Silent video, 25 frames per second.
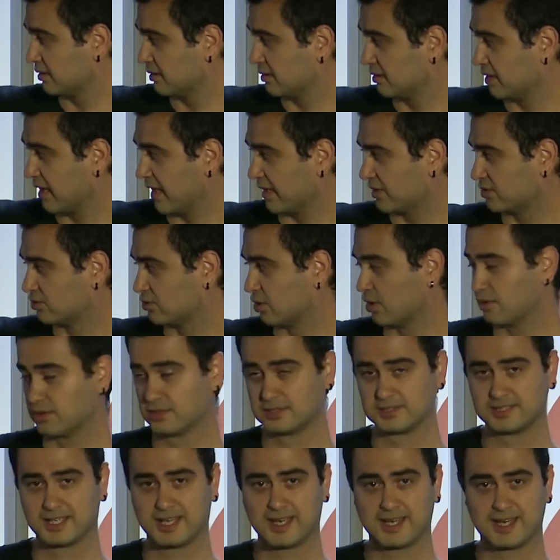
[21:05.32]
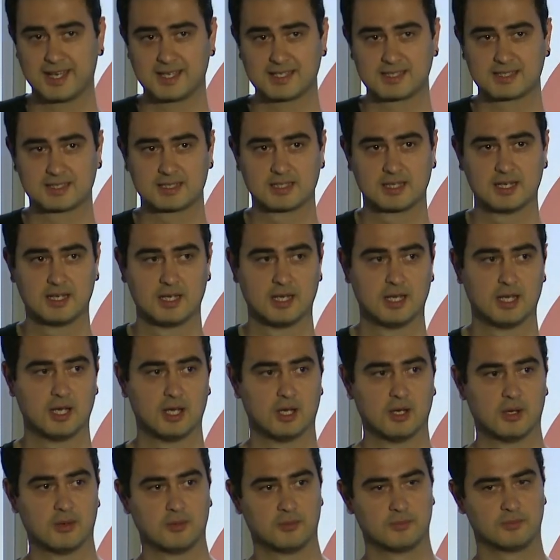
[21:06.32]
external DNS.
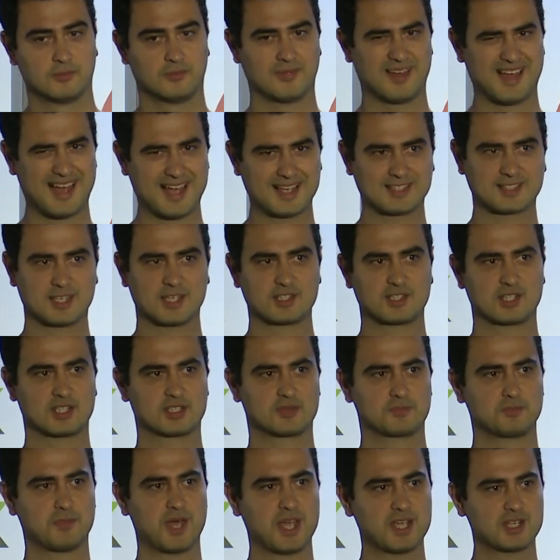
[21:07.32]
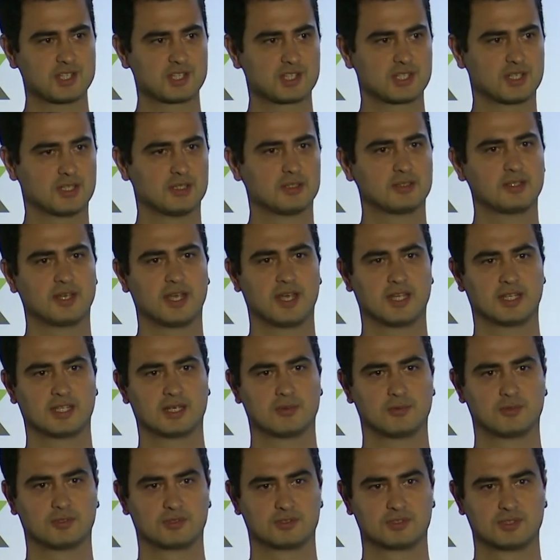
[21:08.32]
As I just mentioned,
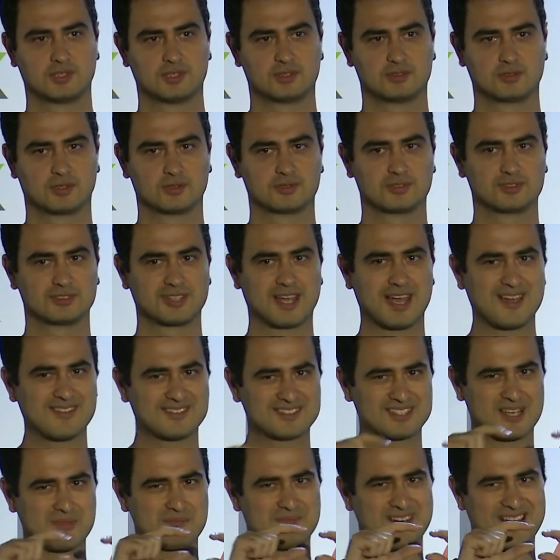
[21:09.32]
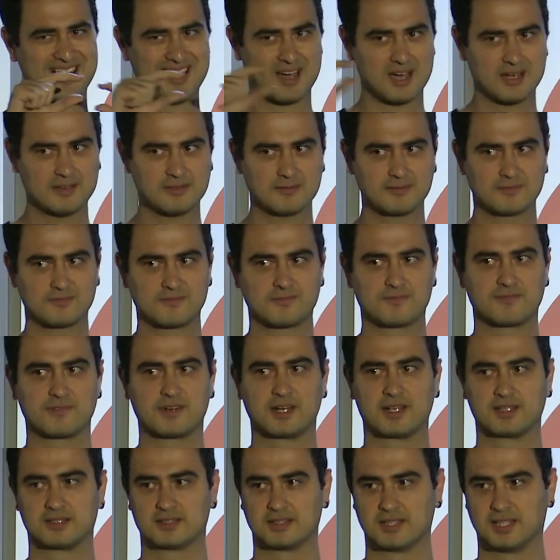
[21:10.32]
AWS resources have some
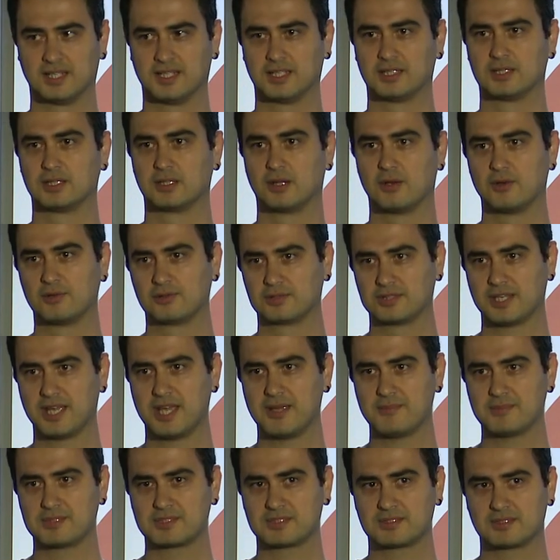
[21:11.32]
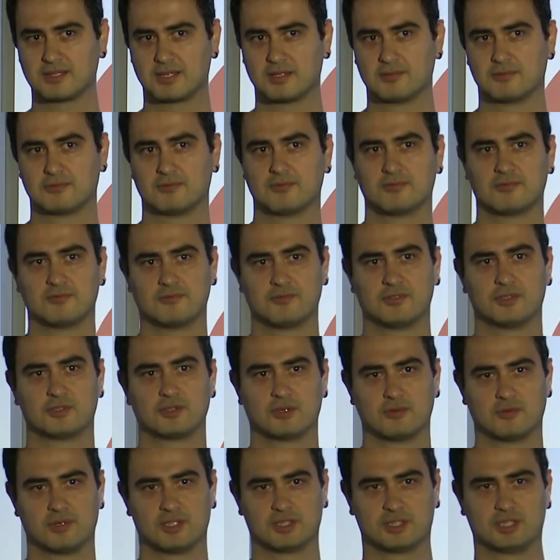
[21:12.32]
unfriendly long names, and we
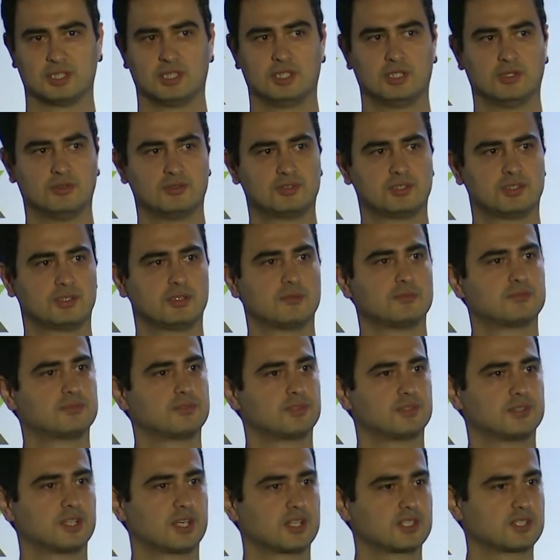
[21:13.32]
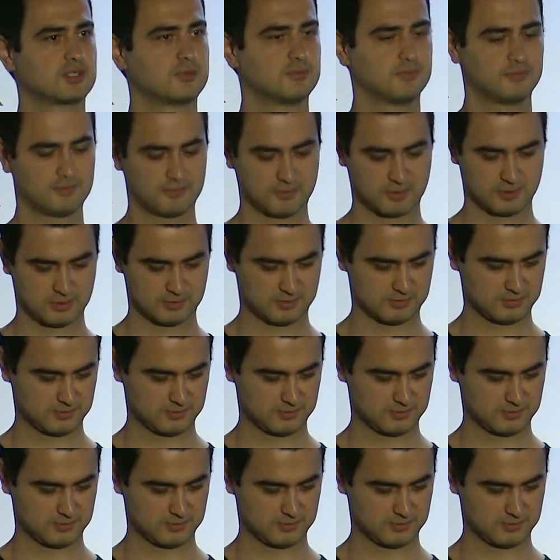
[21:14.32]
don't want to use it in production for